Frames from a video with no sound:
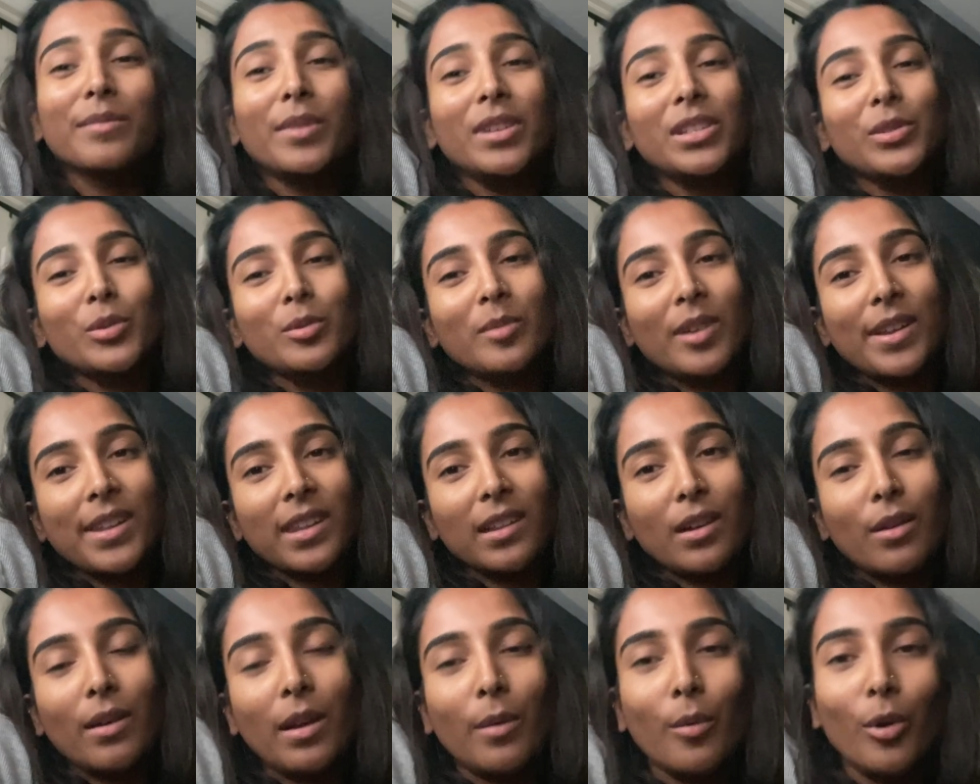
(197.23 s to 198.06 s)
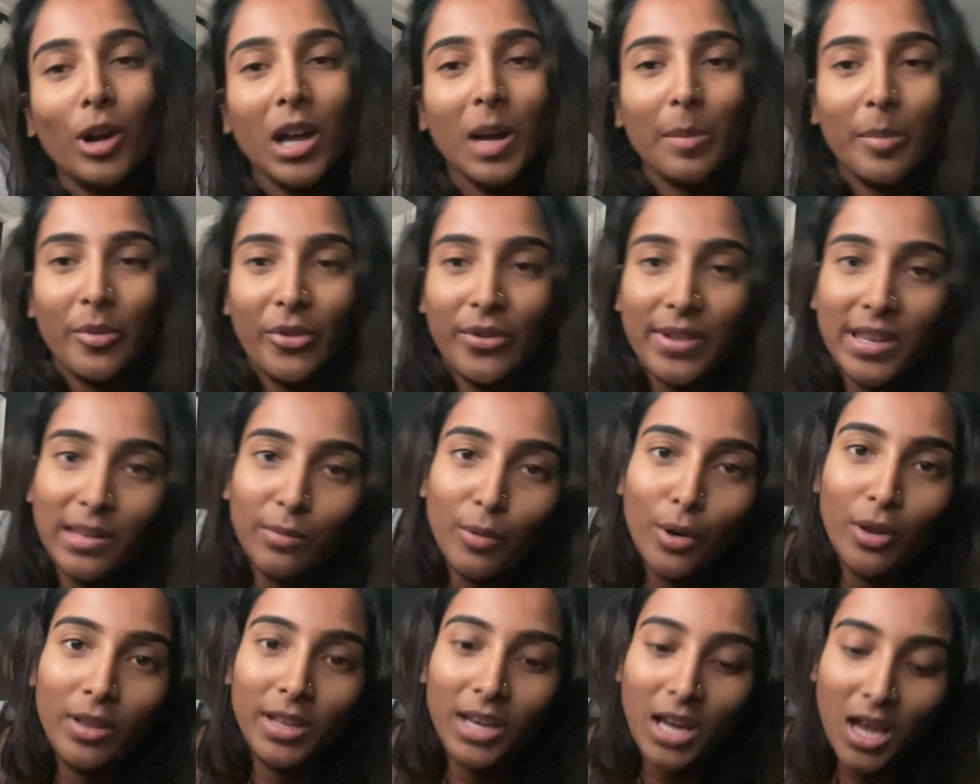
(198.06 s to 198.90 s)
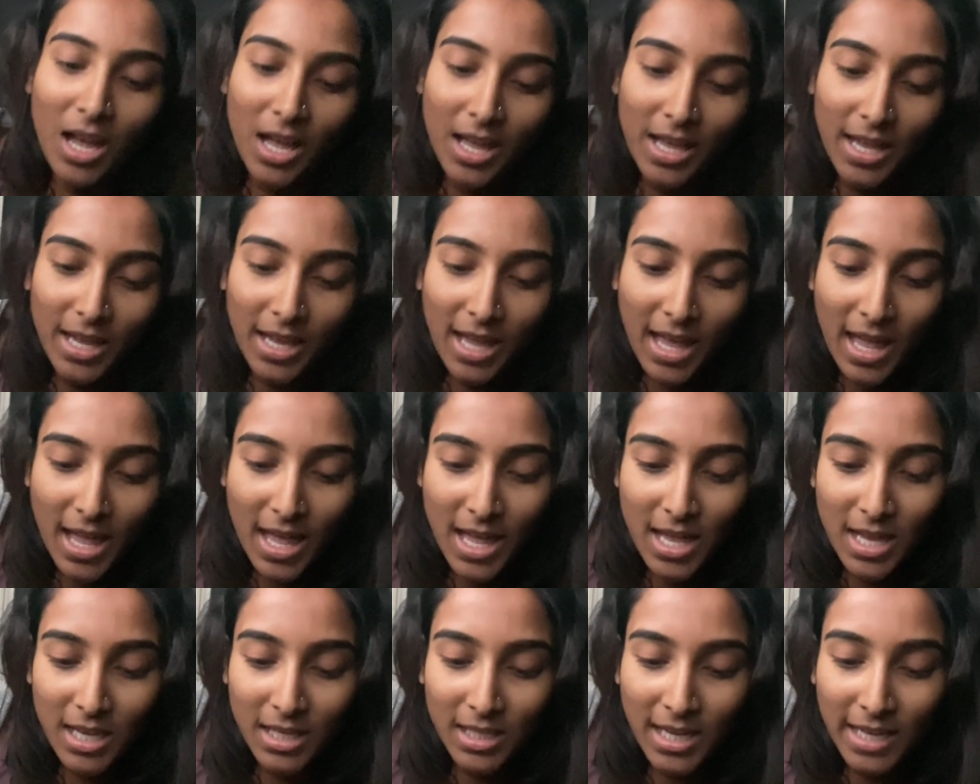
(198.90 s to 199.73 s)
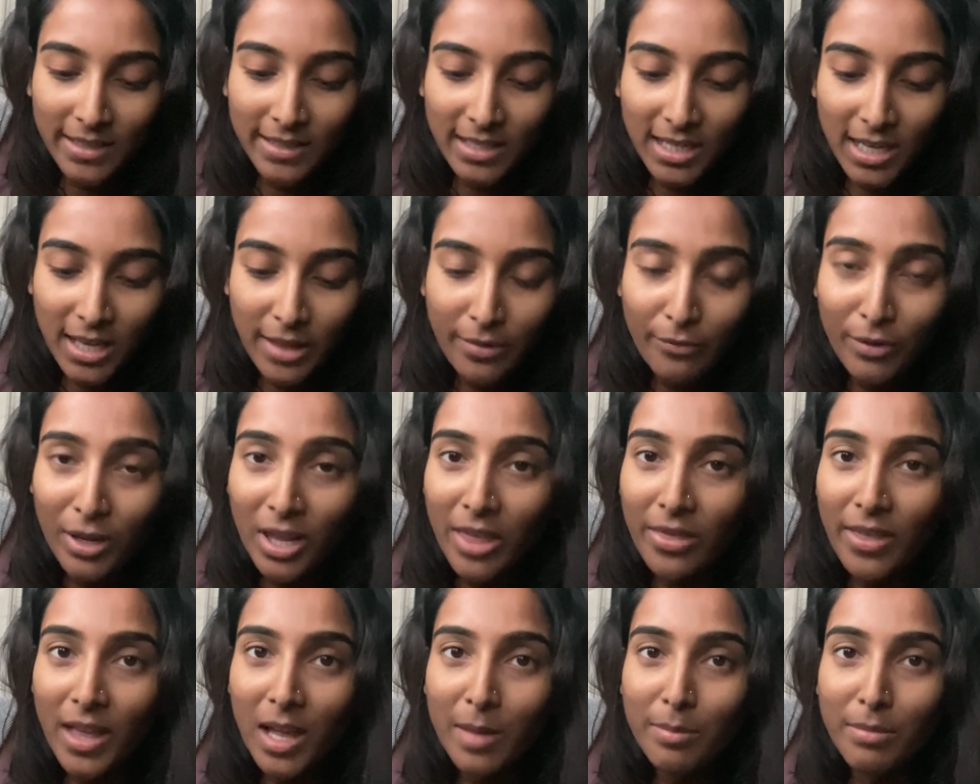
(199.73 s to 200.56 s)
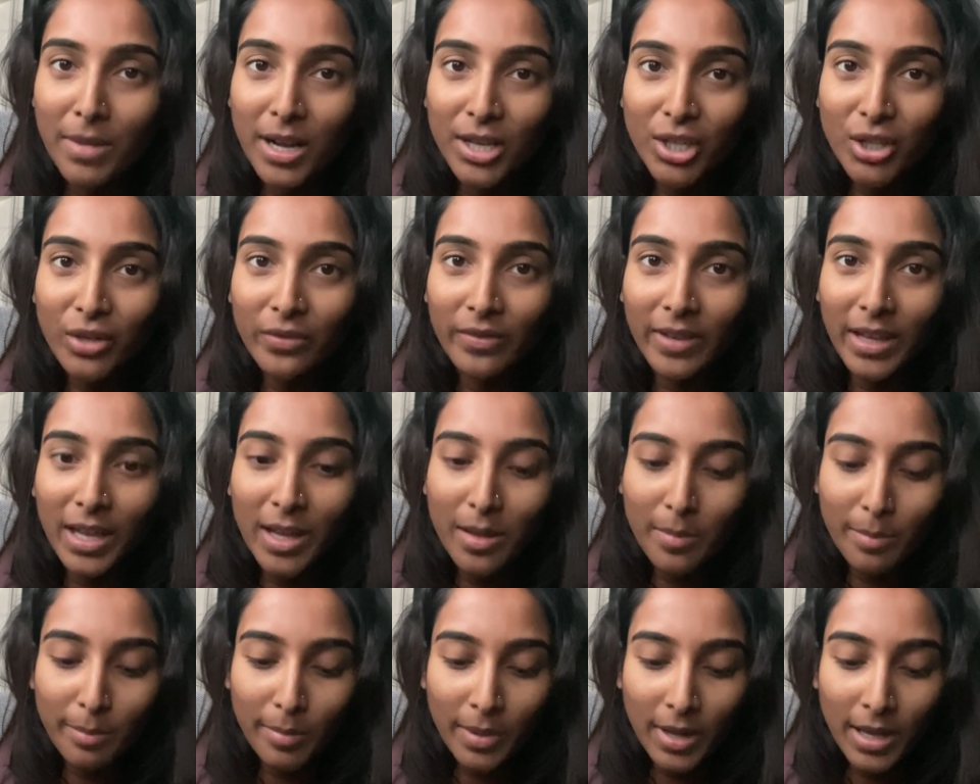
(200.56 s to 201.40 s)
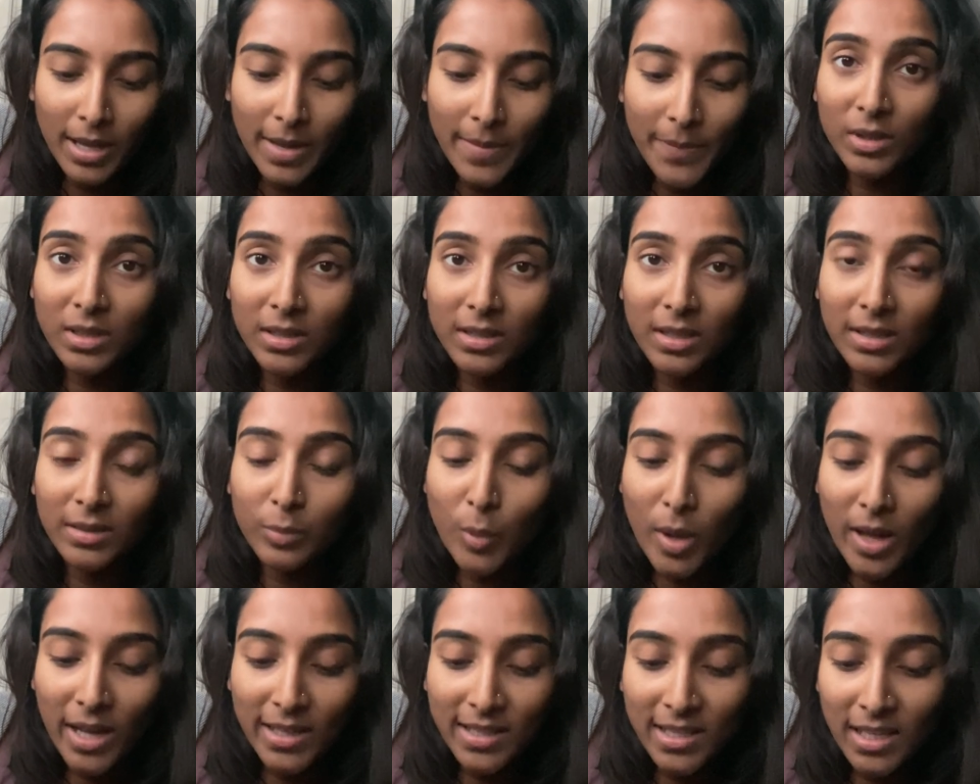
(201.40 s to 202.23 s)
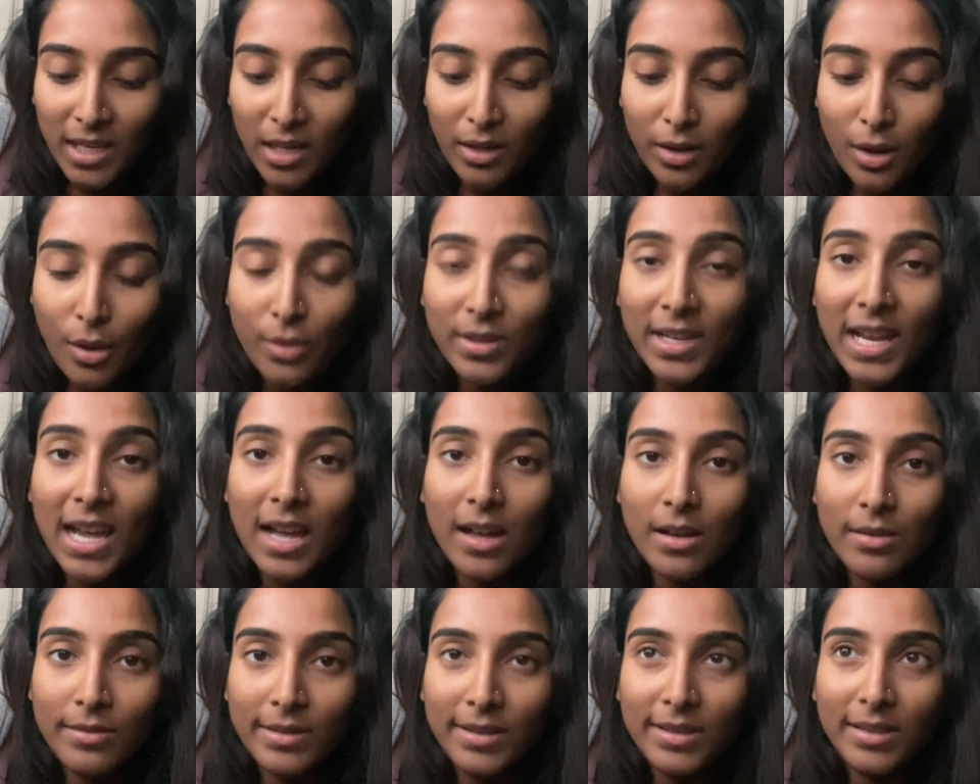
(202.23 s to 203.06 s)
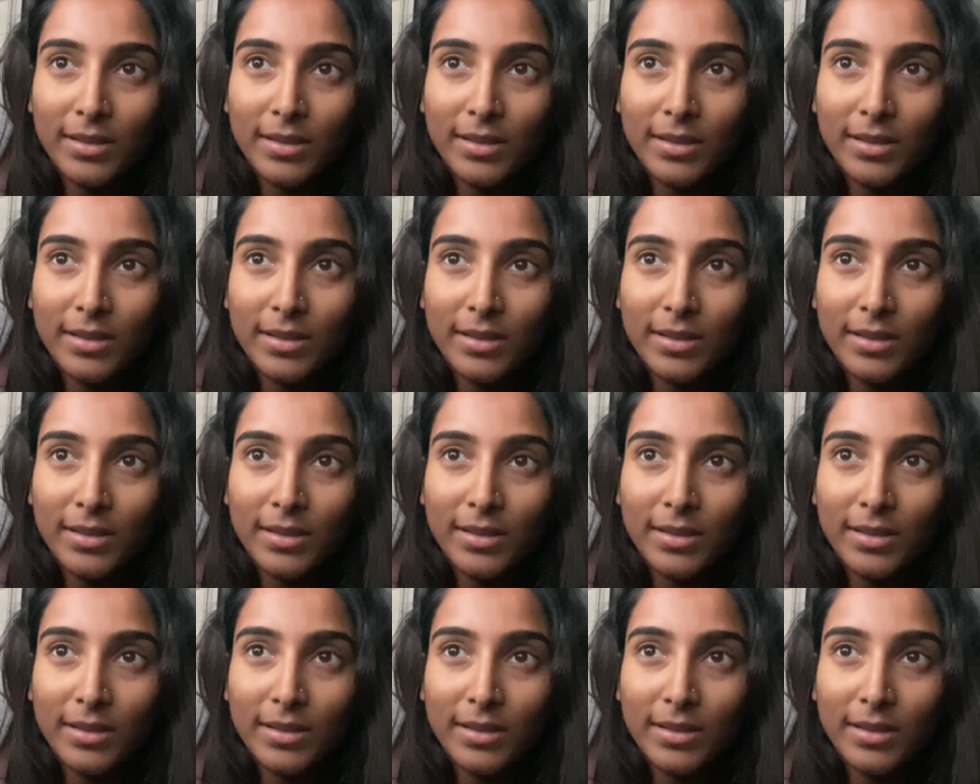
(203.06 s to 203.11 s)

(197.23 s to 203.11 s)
2 months ago, I woke up with a swollen eye and I didn't really think much of it, but the swelling didn't go down.